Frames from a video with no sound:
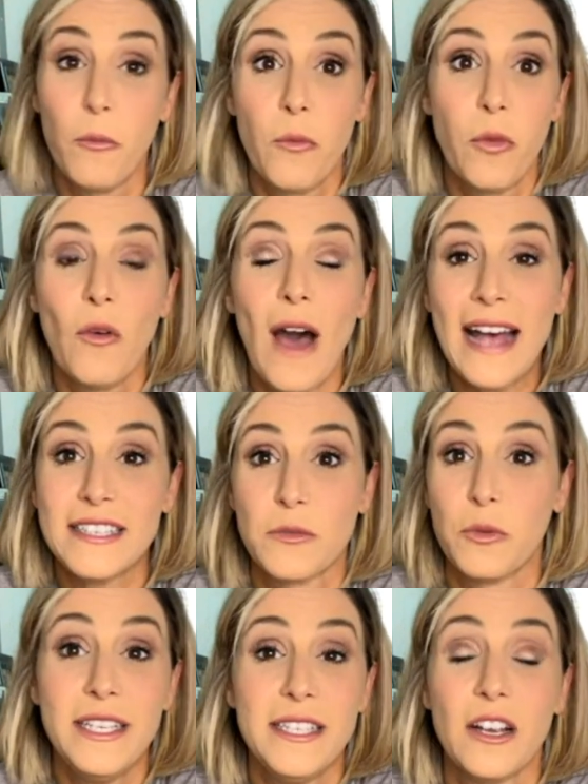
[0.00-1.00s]
last
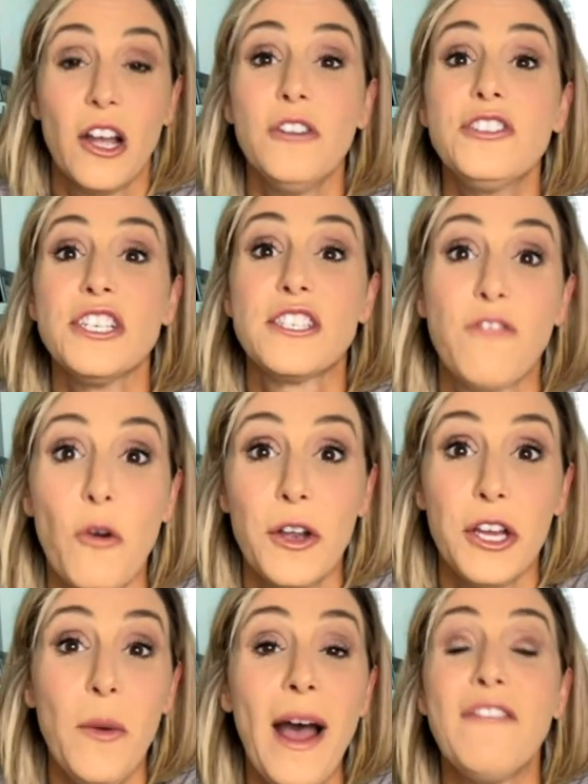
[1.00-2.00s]
recent coaches for
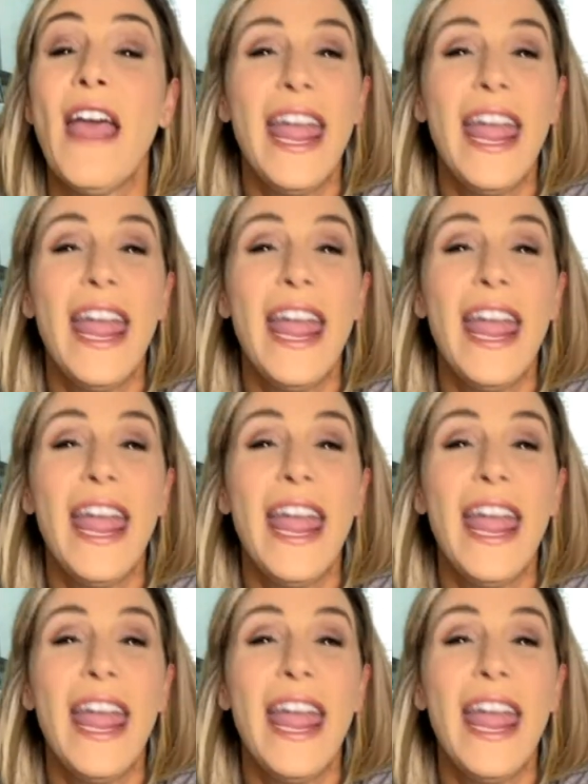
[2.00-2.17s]
UF.